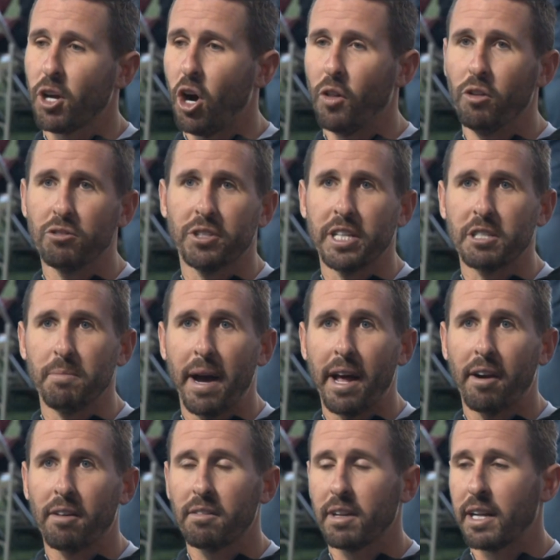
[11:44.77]
all those things
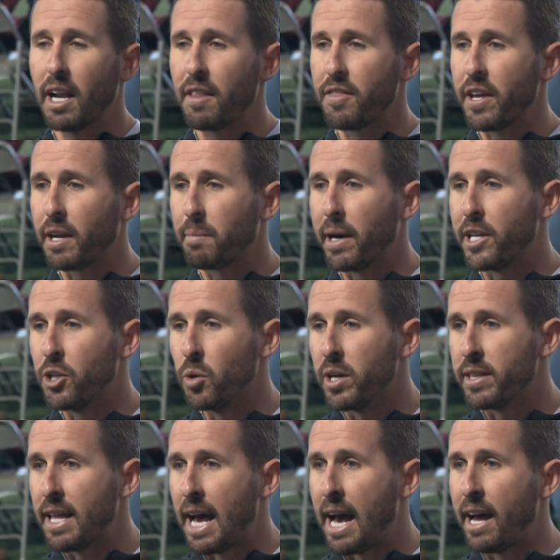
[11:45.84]
matter. And I think by
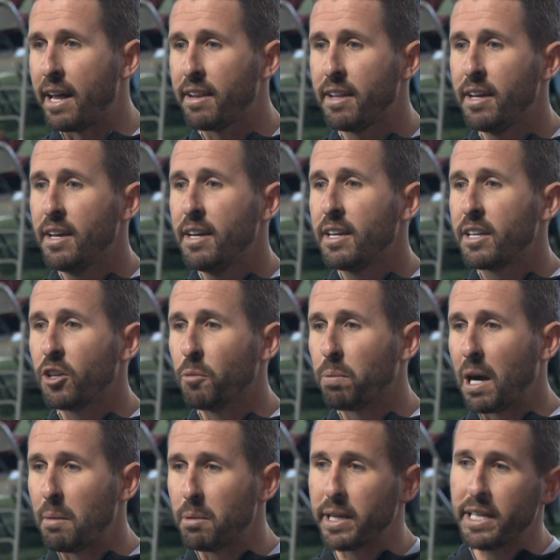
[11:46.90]
doing that, you'll
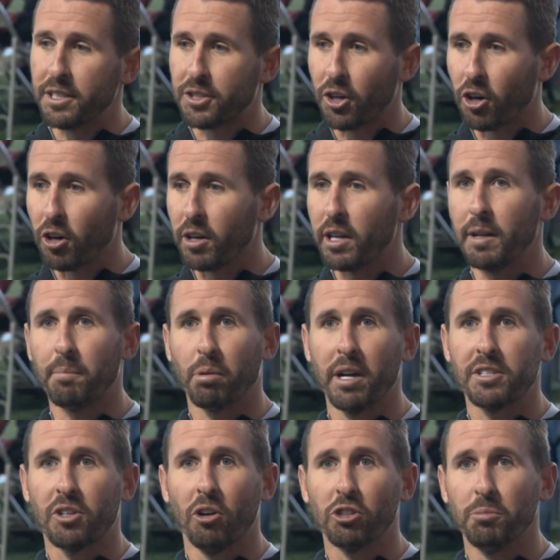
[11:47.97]
probably in turn
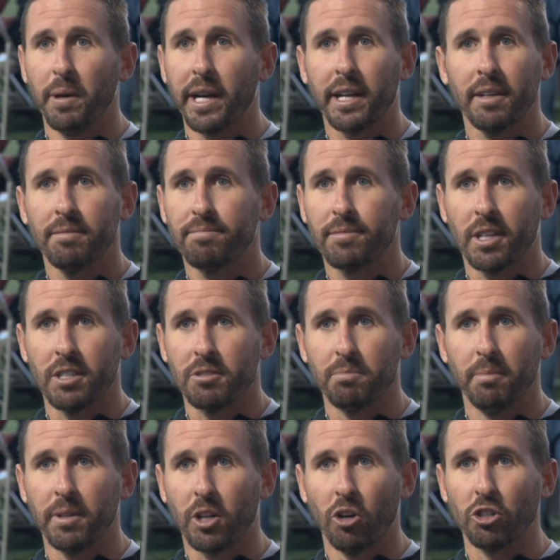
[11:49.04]
impress Coach Mick, because
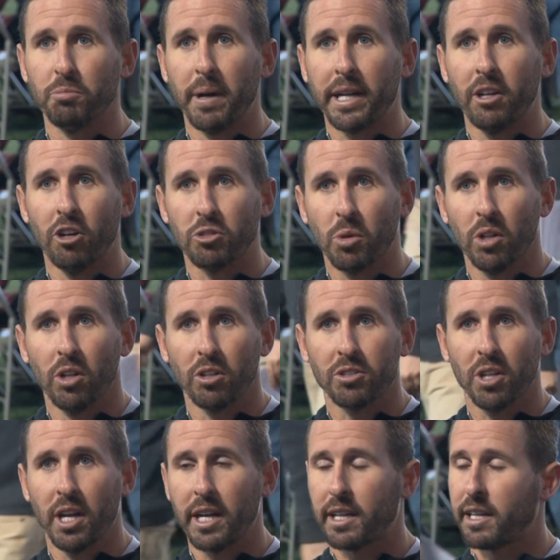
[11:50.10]
Coach Mick knows what it
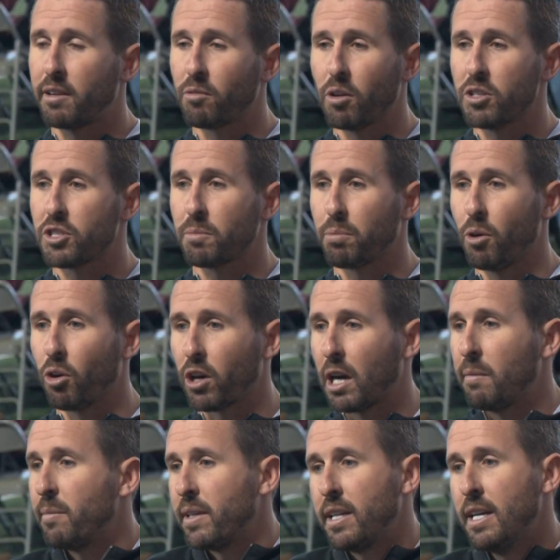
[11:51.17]
looks like. He runs the program.